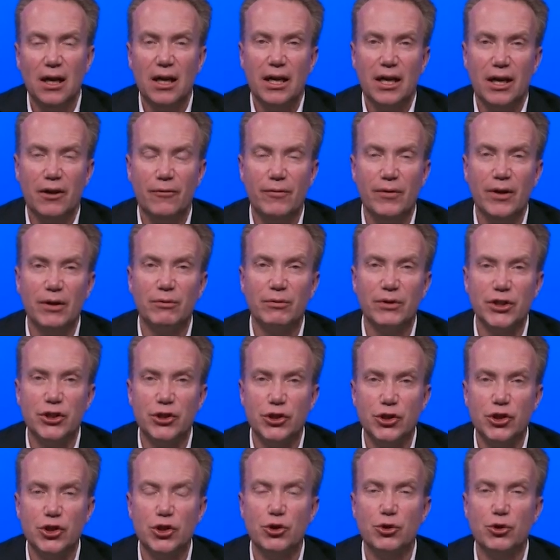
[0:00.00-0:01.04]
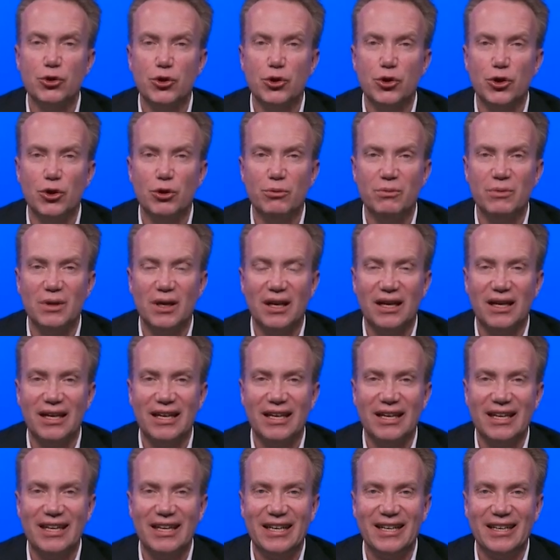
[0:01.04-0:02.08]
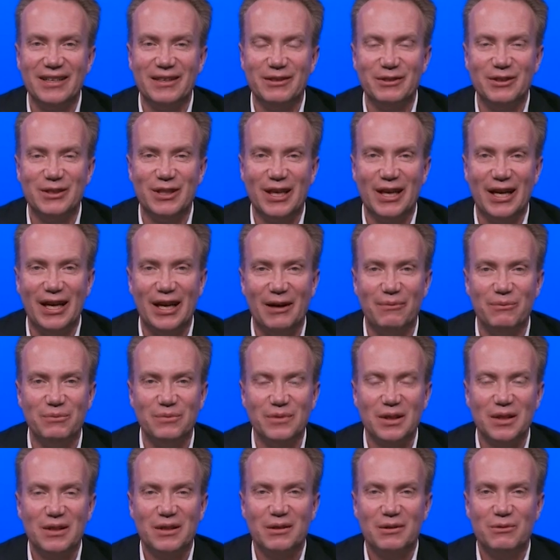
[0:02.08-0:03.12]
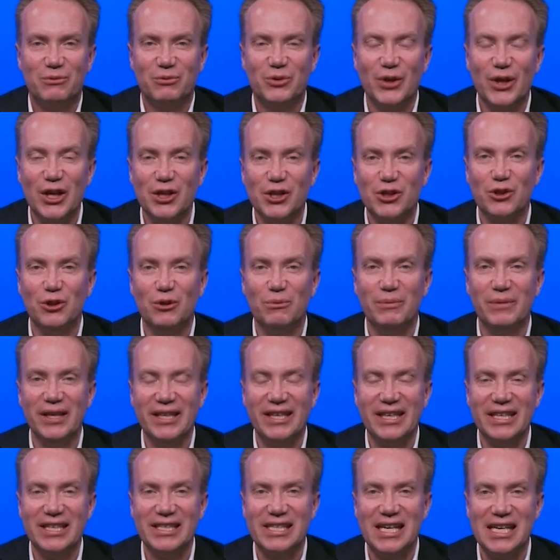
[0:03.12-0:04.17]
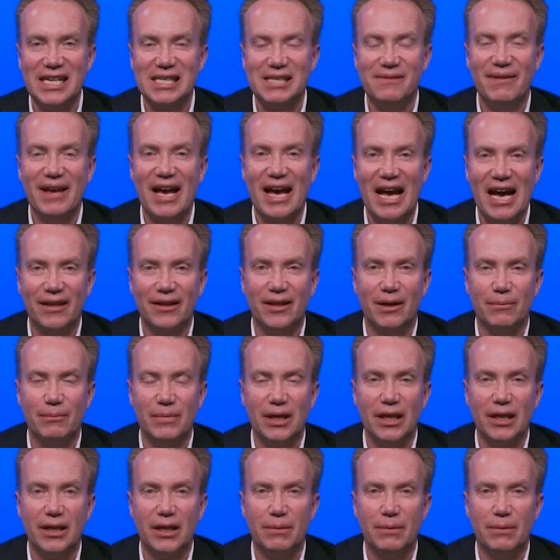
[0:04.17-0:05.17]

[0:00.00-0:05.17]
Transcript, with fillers: If we resume uh, the regional meetings as we had them in the